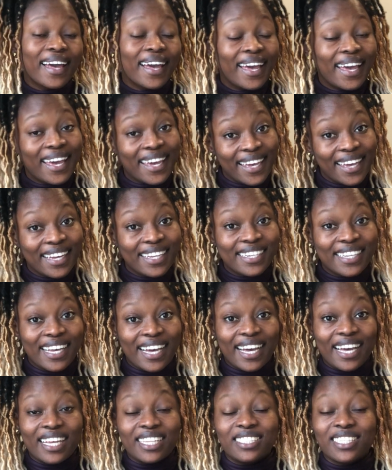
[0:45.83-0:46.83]
Again
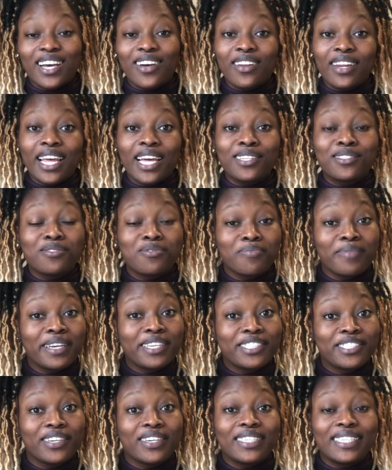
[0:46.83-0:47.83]
guys, I would like to
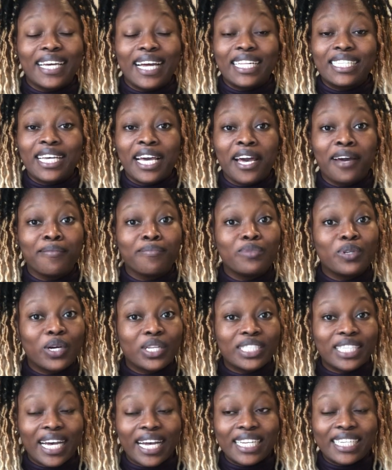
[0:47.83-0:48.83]
mention that I am
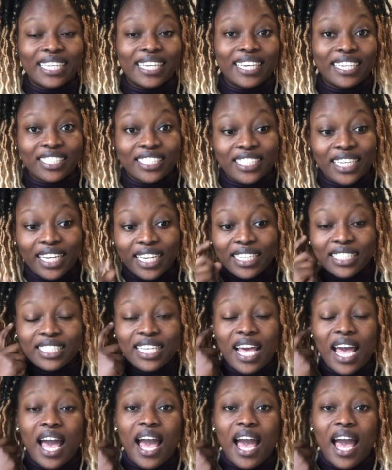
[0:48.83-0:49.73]
not an agent.